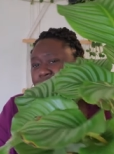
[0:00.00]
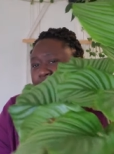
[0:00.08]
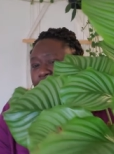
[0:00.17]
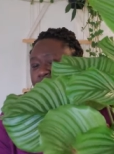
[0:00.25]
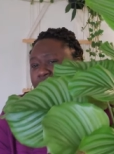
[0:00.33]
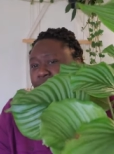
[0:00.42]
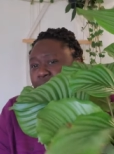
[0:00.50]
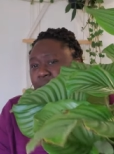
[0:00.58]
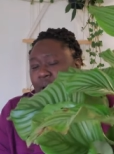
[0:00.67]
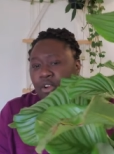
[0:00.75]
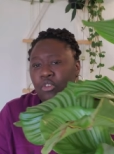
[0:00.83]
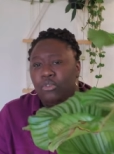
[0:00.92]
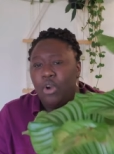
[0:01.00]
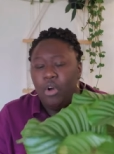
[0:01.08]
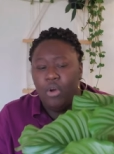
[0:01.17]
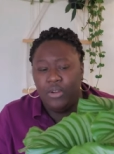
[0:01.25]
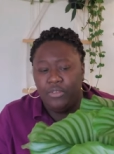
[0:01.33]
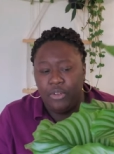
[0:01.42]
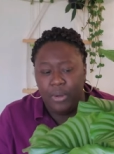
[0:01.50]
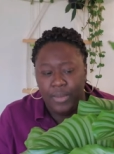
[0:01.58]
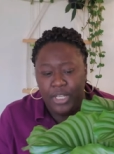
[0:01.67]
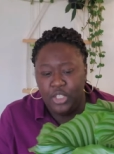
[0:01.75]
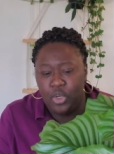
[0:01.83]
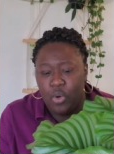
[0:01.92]
keep growing from
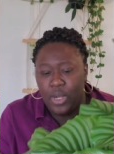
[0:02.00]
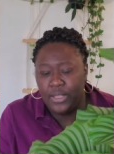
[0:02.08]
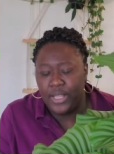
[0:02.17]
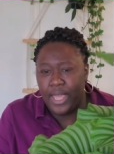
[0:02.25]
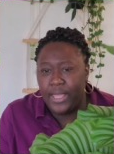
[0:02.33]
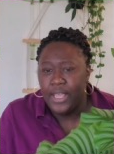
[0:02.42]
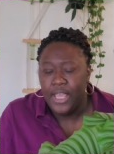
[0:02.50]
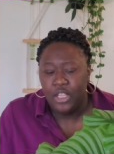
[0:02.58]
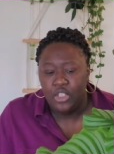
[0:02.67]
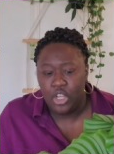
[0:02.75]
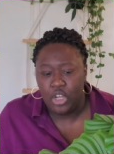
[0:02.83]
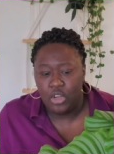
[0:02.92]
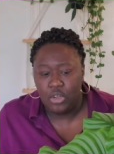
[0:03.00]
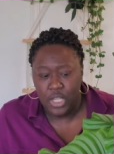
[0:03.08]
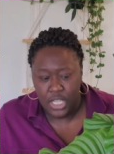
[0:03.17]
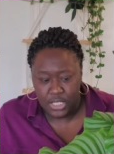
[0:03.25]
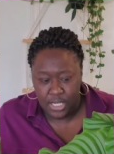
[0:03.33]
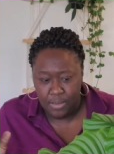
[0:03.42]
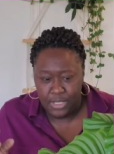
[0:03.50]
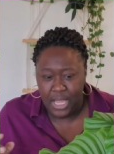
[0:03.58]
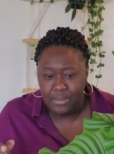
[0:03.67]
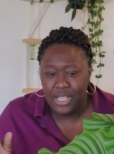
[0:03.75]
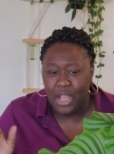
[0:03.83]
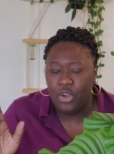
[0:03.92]
me doing that. So
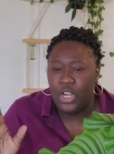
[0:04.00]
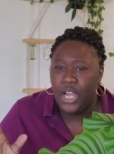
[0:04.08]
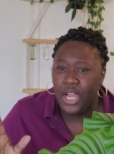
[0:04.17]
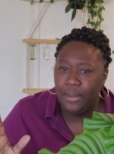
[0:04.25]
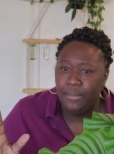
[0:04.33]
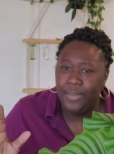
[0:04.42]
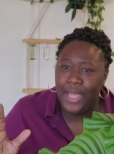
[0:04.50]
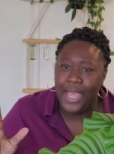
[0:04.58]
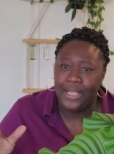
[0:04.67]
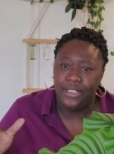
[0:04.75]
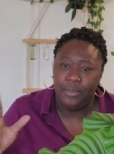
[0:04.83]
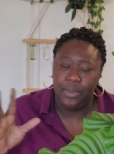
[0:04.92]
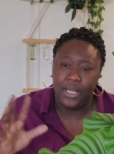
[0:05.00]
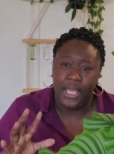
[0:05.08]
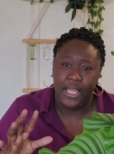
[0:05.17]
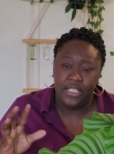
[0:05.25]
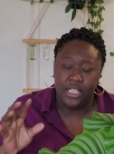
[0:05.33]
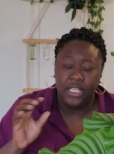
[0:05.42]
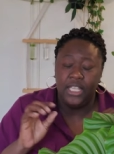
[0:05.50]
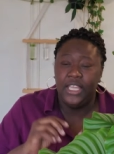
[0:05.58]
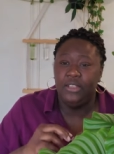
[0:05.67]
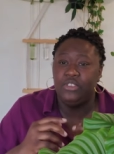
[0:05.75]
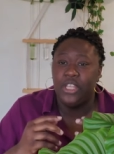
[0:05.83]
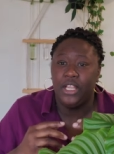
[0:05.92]
sometimes I'll cut back the plant, the
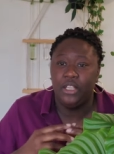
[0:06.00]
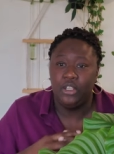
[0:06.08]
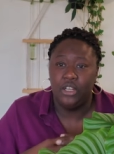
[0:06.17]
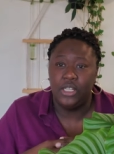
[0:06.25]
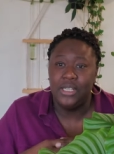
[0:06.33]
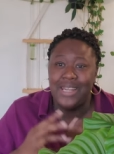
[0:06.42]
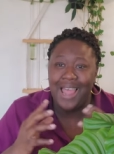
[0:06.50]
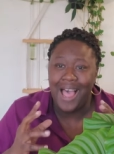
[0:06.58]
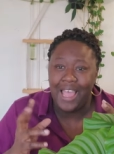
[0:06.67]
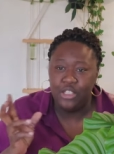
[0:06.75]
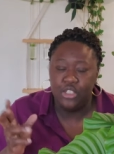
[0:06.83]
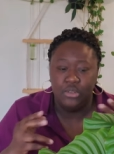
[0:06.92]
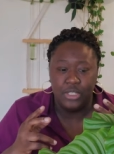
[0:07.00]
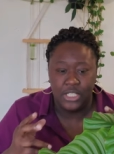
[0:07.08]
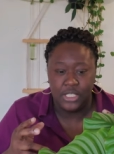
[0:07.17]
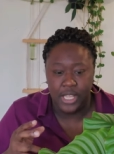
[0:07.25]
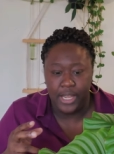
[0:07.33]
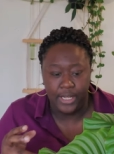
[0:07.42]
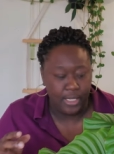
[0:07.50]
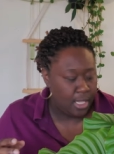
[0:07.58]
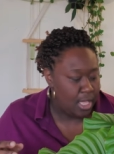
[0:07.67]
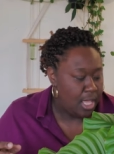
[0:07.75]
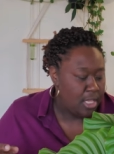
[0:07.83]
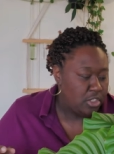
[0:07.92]
leaves that look not too aesthetic.
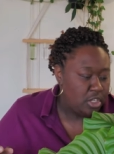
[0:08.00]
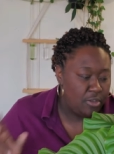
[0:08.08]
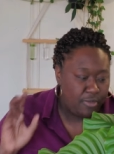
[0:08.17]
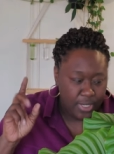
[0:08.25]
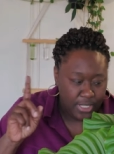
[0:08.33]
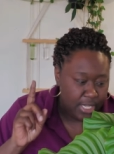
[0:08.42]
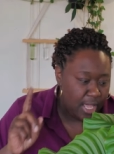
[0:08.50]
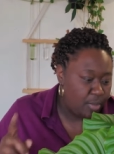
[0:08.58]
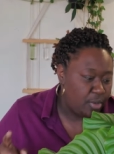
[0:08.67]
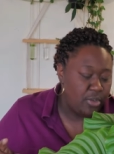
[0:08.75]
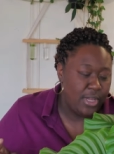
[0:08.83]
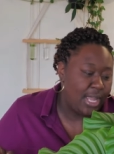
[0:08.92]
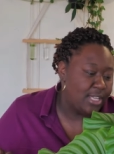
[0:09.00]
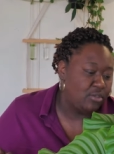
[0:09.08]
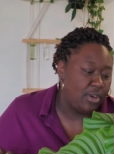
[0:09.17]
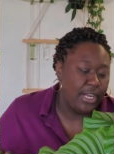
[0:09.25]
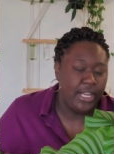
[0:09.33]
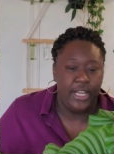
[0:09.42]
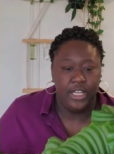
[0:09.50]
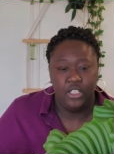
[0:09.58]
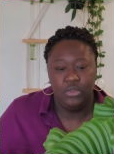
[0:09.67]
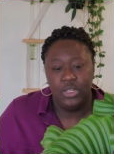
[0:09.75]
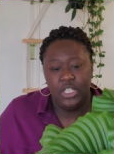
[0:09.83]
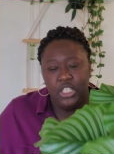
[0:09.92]
So for example, you guys right here,
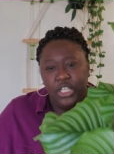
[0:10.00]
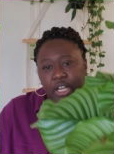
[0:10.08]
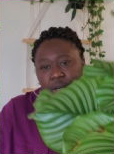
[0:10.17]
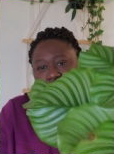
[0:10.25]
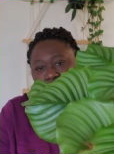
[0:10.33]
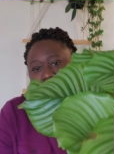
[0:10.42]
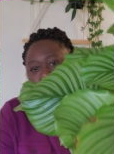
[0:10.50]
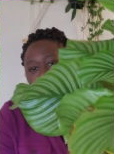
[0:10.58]
just want to share with